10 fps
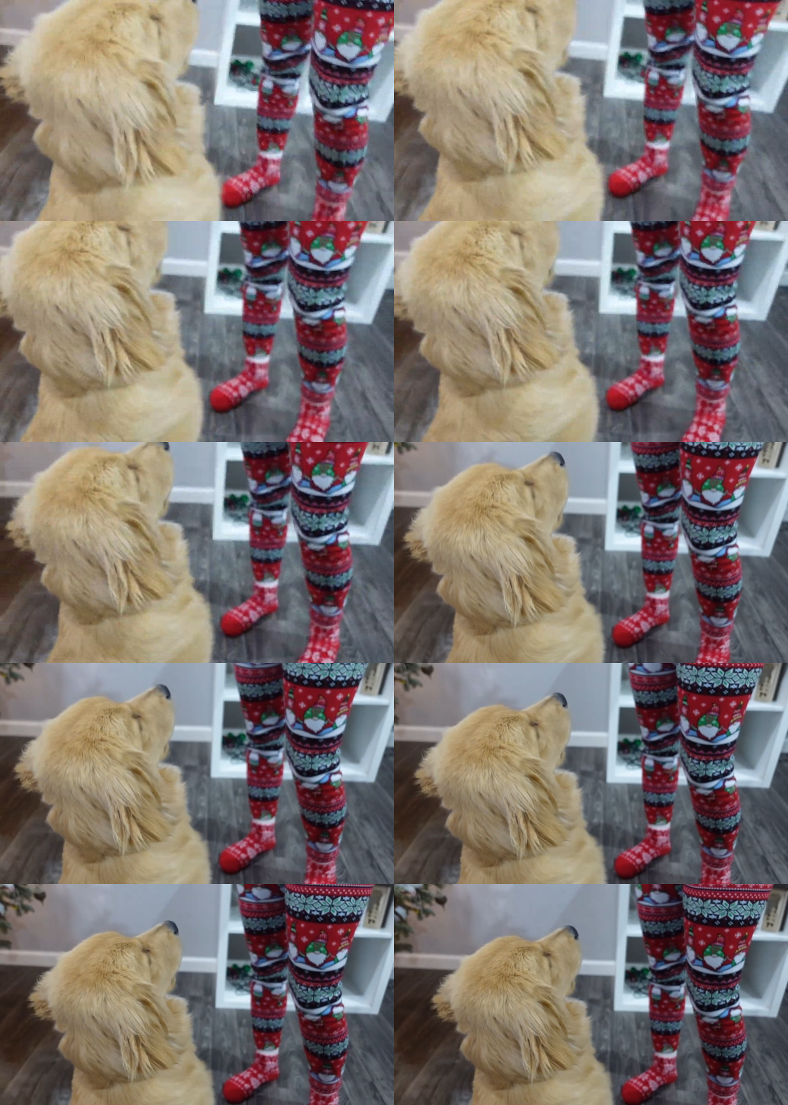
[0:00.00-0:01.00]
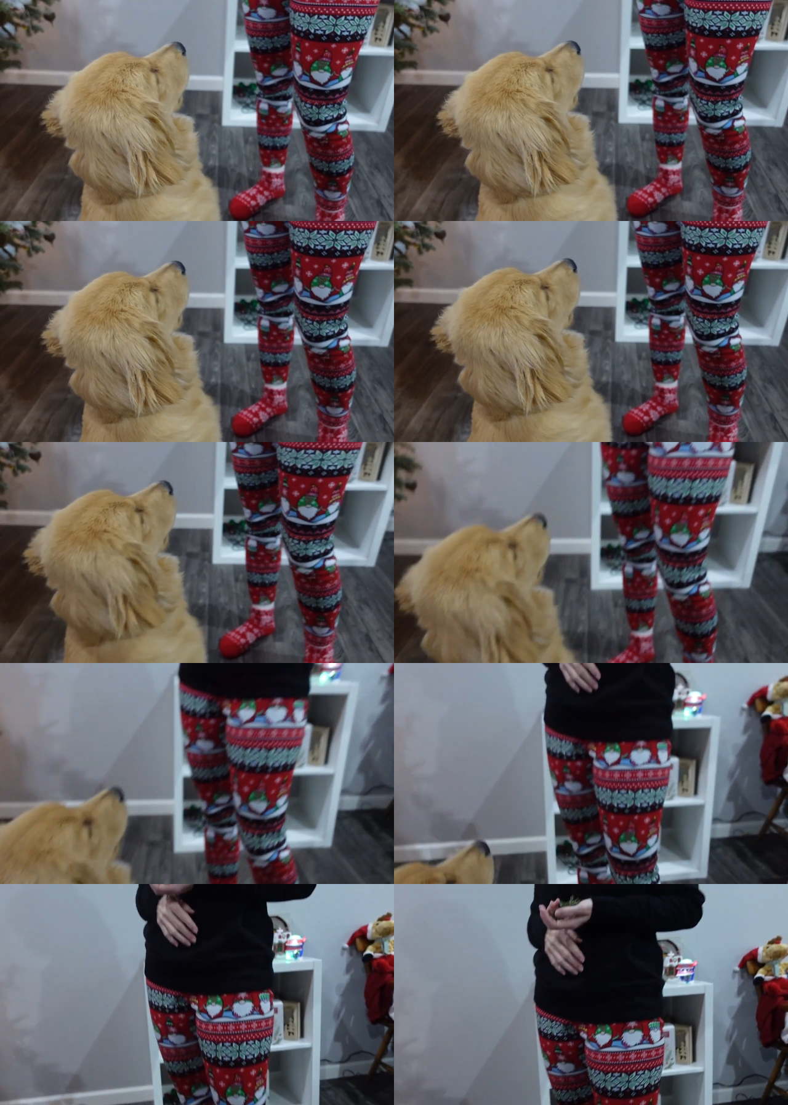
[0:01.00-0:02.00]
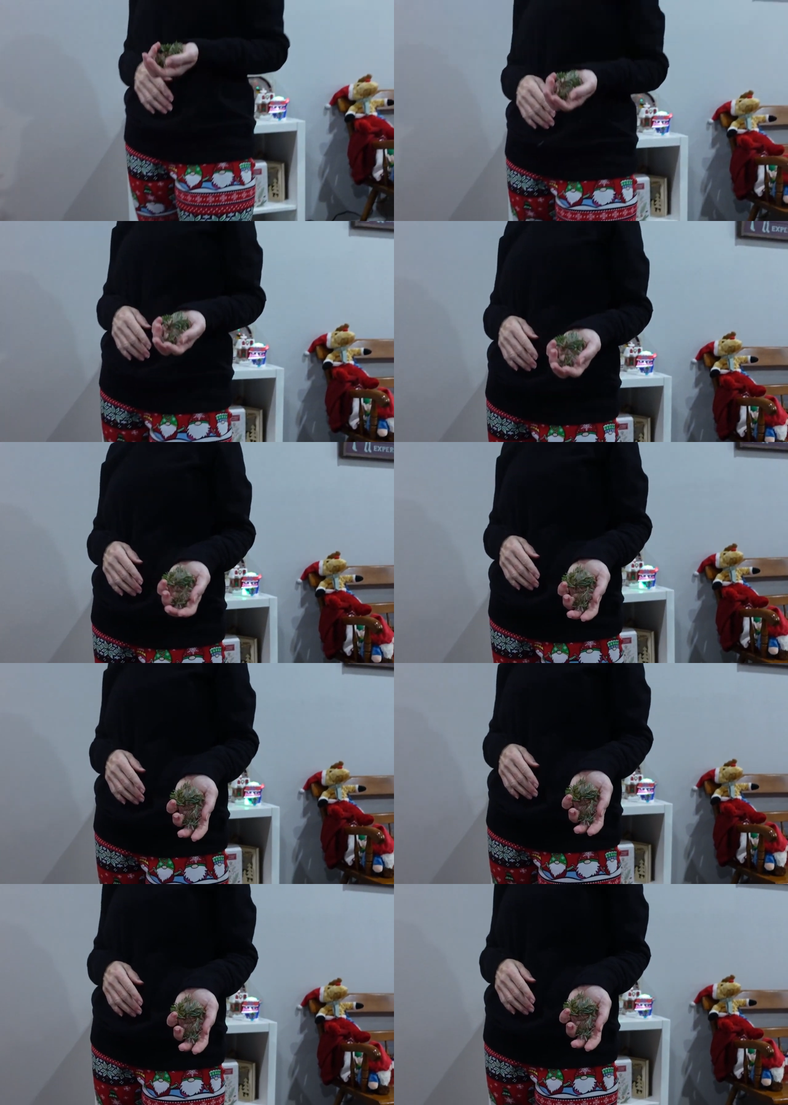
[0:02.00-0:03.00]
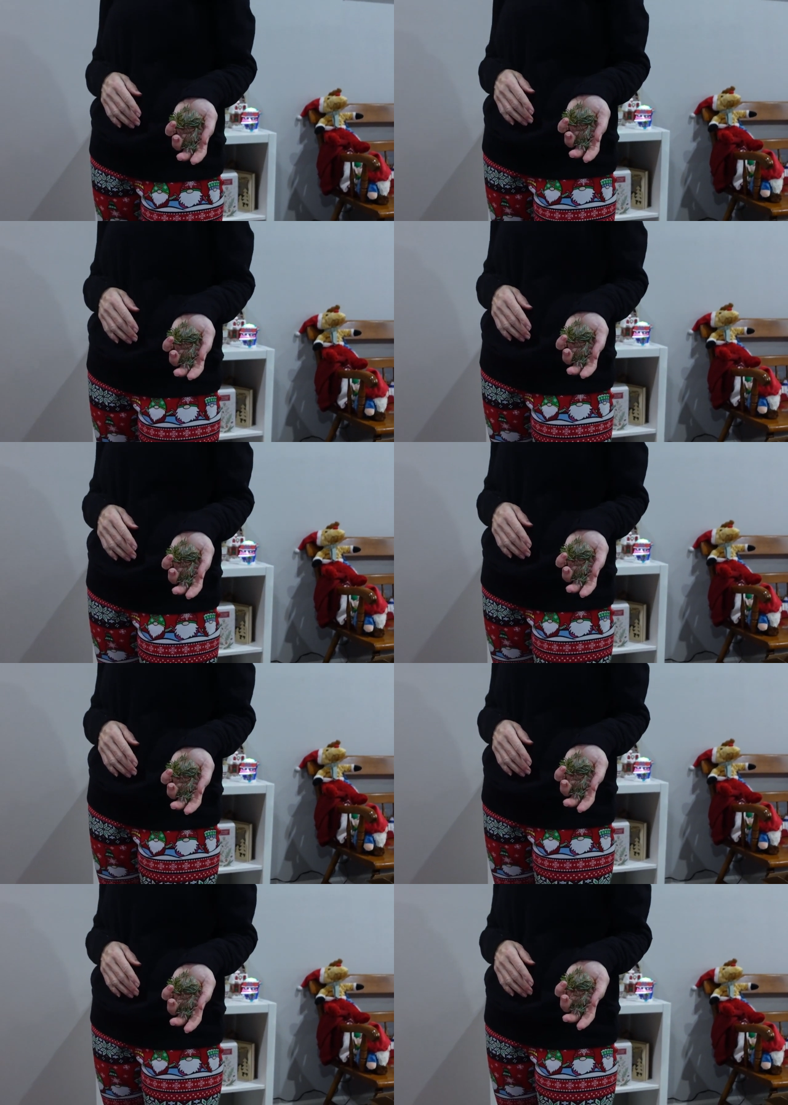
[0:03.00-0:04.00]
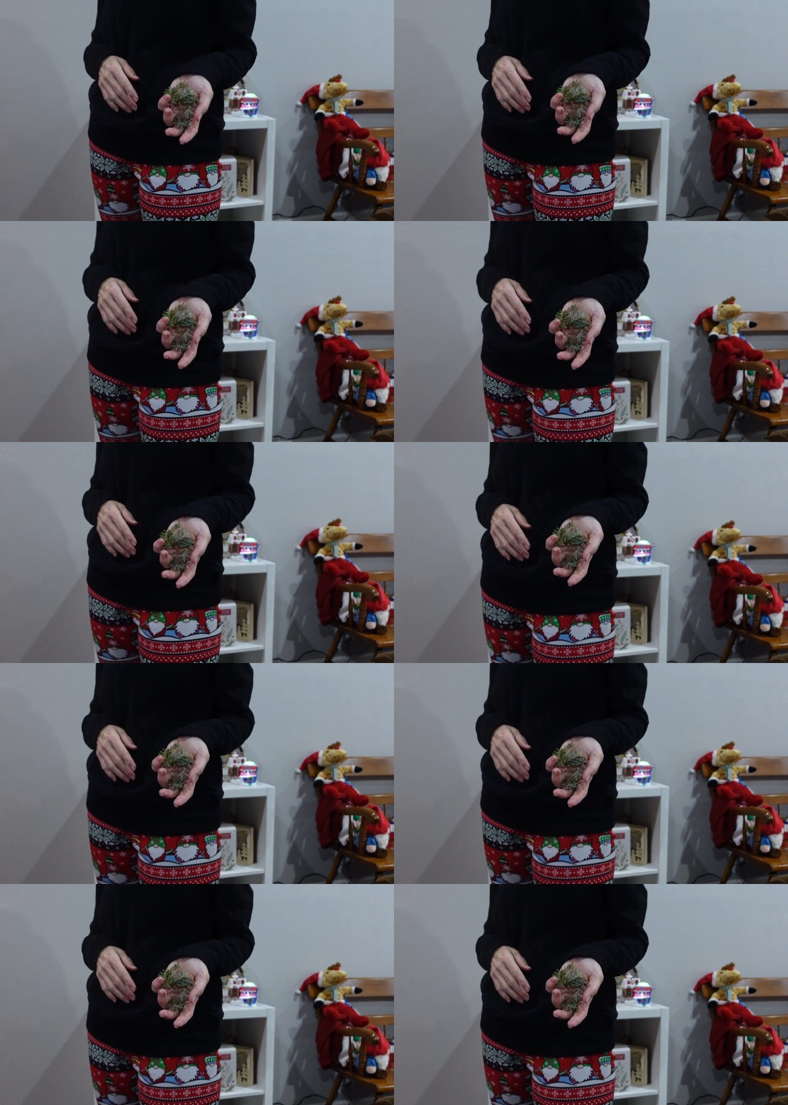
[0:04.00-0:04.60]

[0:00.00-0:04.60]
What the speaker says: [unreadable: no face in view]